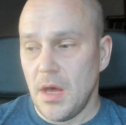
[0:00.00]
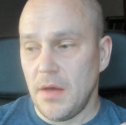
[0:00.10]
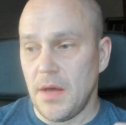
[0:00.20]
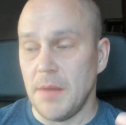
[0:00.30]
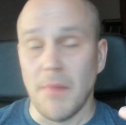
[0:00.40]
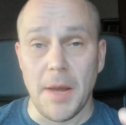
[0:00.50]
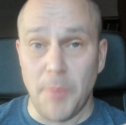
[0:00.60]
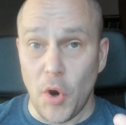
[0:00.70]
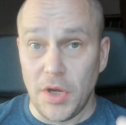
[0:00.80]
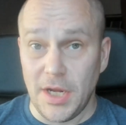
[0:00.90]
And my
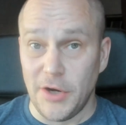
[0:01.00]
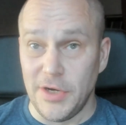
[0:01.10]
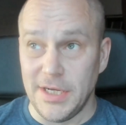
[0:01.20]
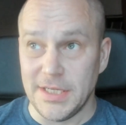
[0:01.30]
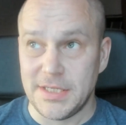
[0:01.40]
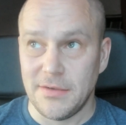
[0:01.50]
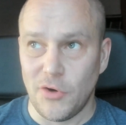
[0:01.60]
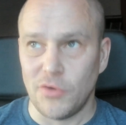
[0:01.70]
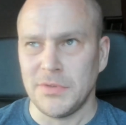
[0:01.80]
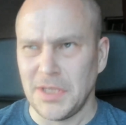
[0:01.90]
point here is,
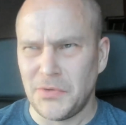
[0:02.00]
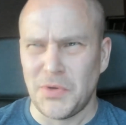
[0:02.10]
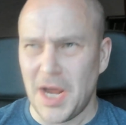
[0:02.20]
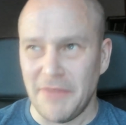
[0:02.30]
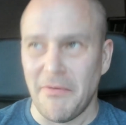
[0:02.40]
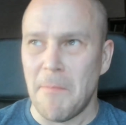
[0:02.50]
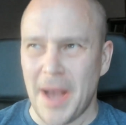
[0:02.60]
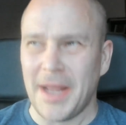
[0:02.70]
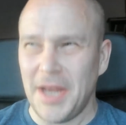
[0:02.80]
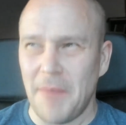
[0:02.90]
or kind of a
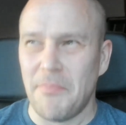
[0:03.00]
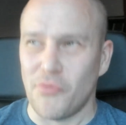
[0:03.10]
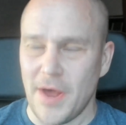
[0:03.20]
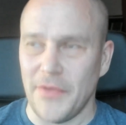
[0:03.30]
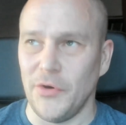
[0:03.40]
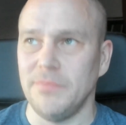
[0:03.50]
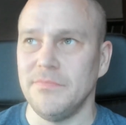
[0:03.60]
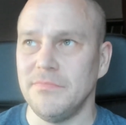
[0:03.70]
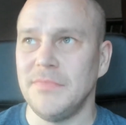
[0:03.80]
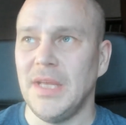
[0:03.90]
back it up rather,
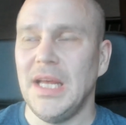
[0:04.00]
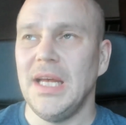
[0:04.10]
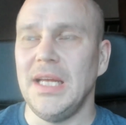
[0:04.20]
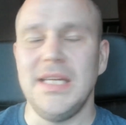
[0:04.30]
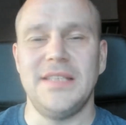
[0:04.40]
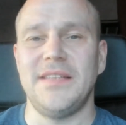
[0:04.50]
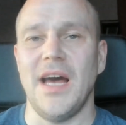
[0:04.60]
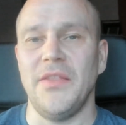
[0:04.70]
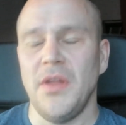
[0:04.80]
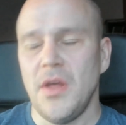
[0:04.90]
is
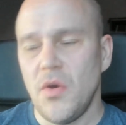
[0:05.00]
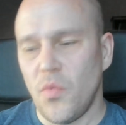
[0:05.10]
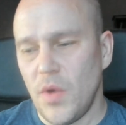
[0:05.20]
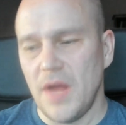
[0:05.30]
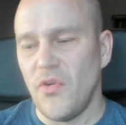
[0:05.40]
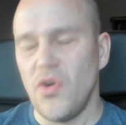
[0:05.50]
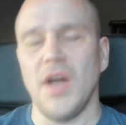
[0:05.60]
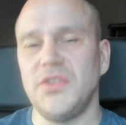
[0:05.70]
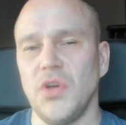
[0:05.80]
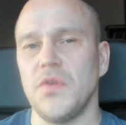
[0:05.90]
that whenever
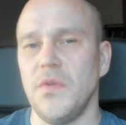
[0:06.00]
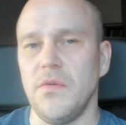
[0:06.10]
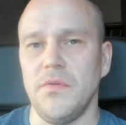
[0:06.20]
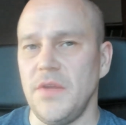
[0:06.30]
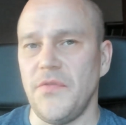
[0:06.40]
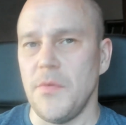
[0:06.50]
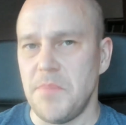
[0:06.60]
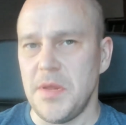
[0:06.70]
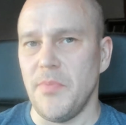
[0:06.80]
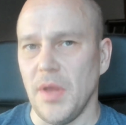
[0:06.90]
I talk to different
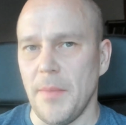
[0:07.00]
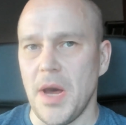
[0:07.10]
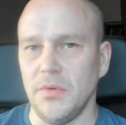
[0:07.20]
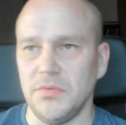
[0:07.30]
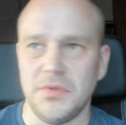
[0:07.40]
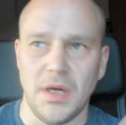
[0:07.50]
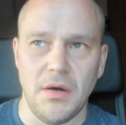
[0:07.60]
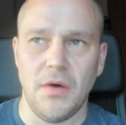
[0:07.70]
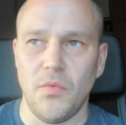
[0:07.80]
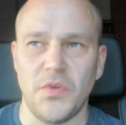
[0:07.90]
people about
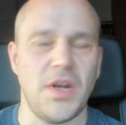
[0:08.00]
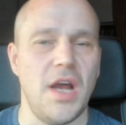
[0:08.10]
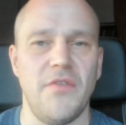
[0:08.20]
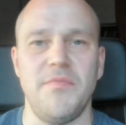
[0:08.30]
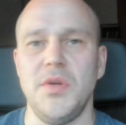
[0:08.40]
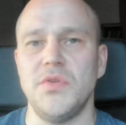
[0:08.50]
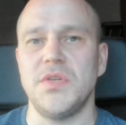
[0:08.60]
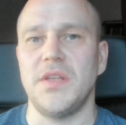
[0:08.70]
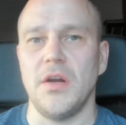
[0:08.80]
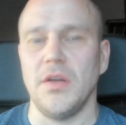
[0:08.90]
uh, what kind of
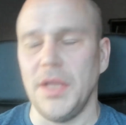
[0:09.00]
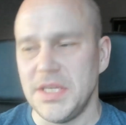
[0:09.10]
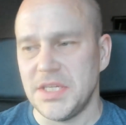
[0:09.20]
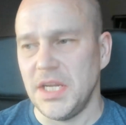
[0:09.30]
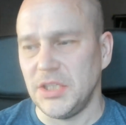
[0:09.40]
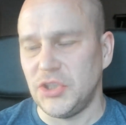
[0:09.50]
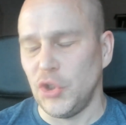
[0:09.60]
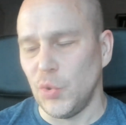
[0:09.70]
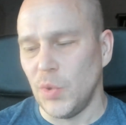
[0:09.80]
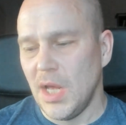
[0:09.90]
music they're listening
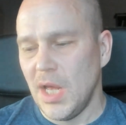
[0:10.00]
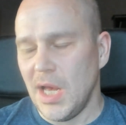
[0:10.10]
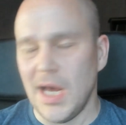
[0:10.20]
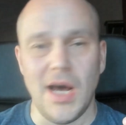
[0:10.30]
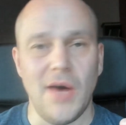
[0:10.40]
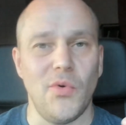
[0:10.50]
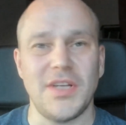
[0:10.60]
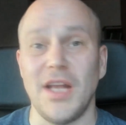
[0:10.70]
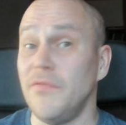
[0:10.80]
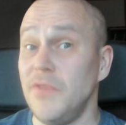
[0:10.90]
to, uh, what
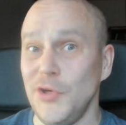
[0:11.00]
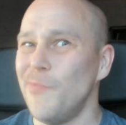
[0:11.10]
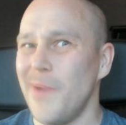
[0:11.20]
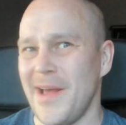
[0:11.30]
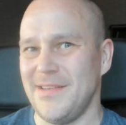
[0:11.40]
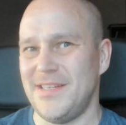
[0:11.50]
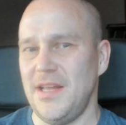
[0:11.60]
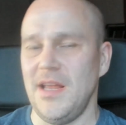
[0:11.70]
kind of new bands they